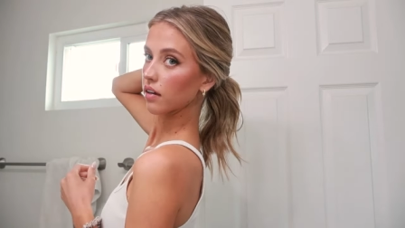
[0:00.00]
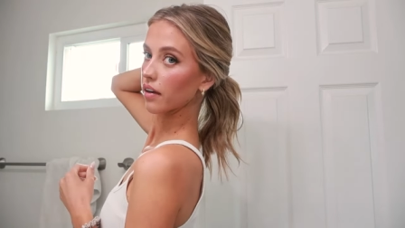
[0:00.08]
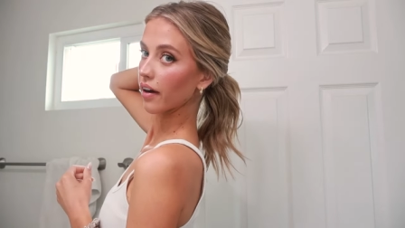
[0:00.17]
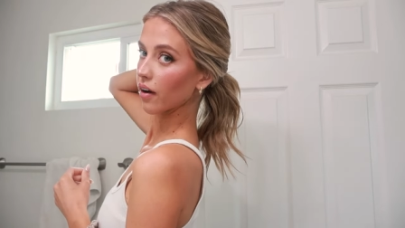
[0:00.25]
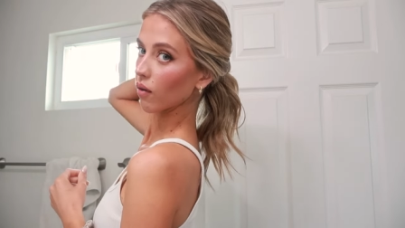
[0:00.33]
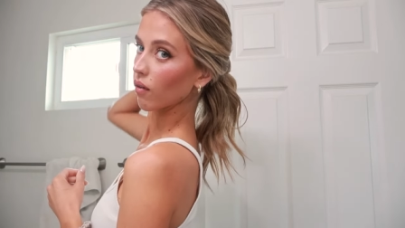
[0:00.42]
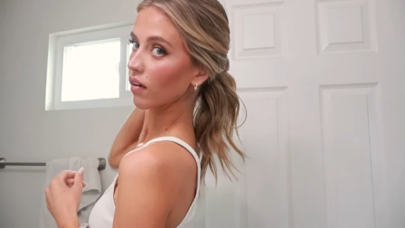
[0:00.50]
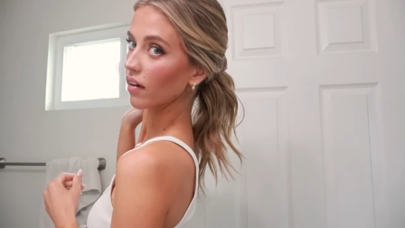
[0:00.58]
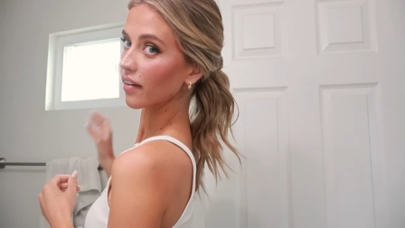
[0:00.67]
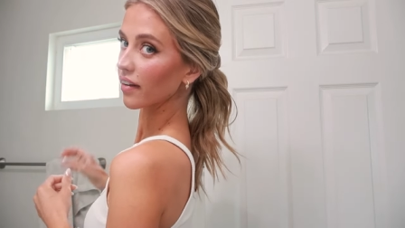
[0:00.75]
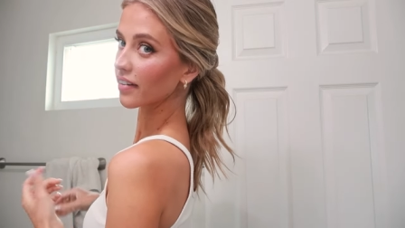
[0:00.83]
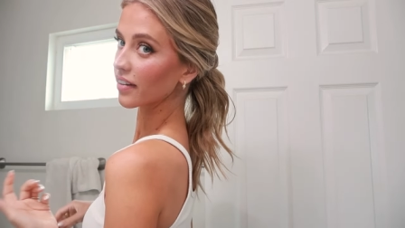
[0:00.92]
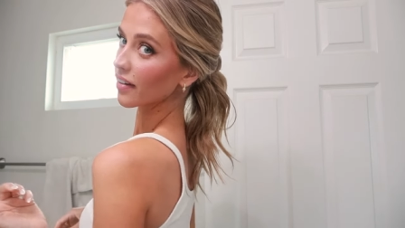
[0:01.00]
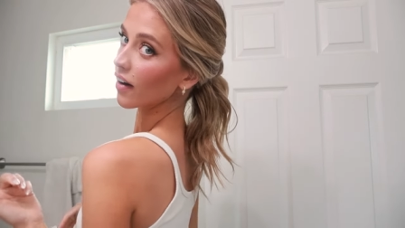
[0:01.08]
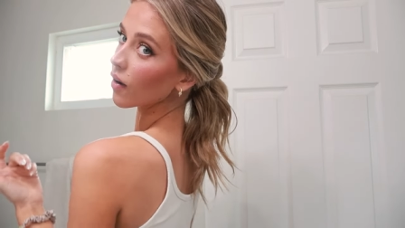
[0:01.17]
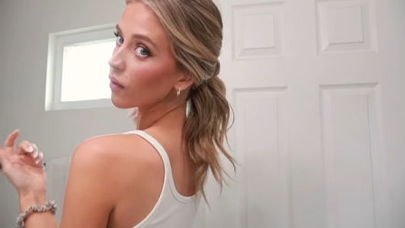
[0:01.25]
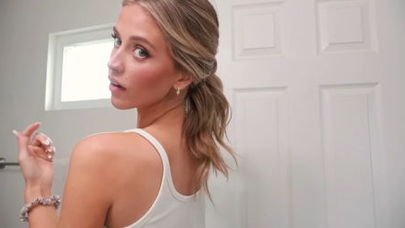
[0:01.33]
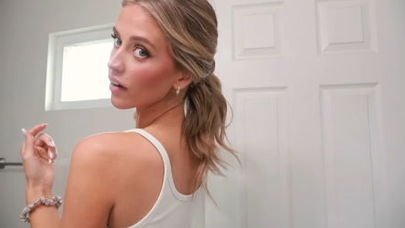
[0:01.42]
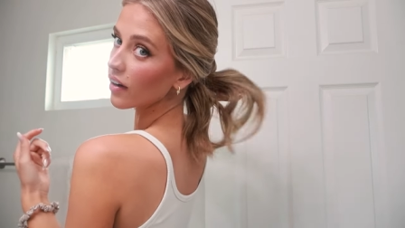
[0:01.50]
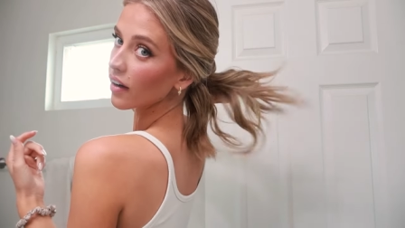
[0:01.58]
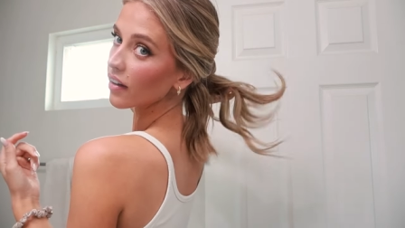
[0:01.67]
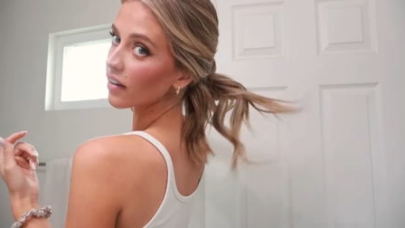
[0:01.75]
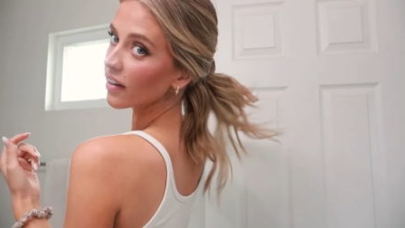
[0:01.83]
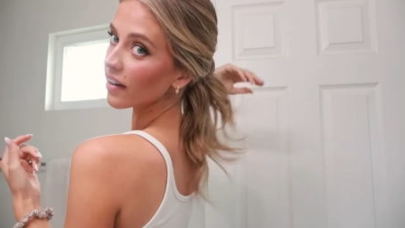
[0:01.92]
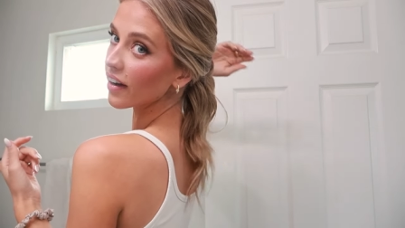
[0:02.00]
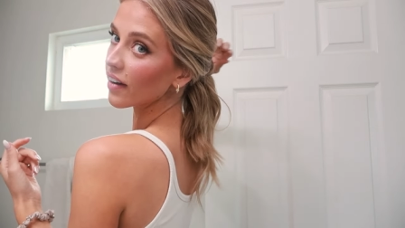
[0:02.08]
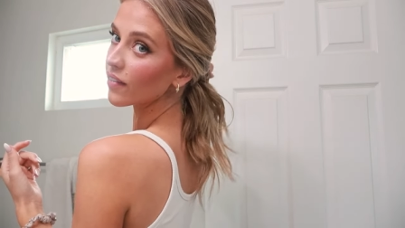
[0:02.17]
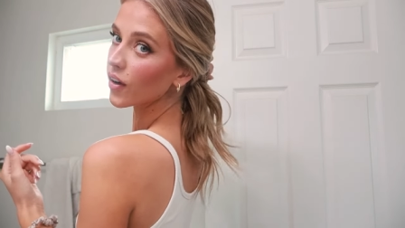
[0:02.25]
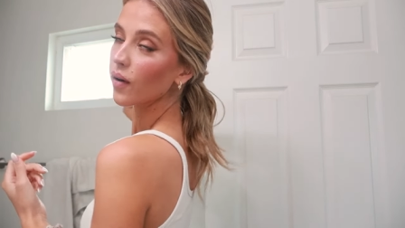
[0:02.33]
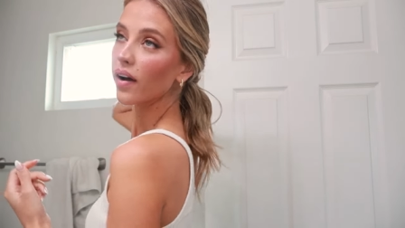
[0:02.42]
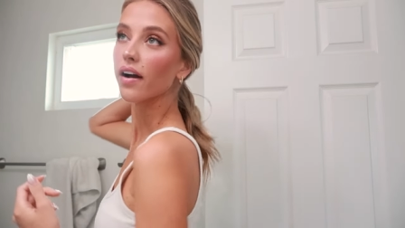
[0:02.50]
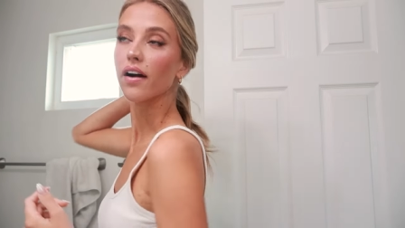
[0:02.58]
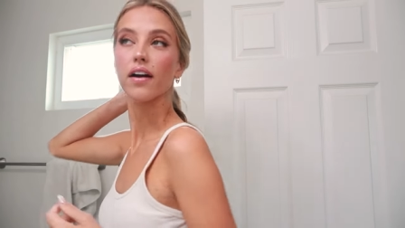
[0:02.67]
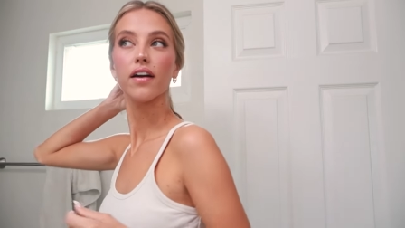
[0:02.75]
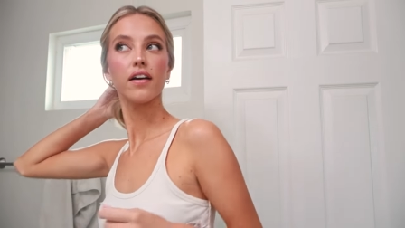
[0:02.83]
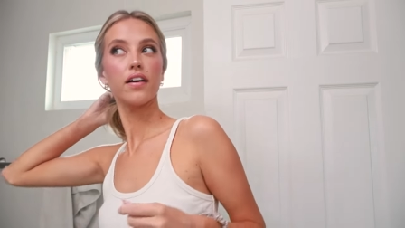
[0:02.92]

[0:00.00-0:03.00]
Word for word: No, that did not work. I look like I have no hair.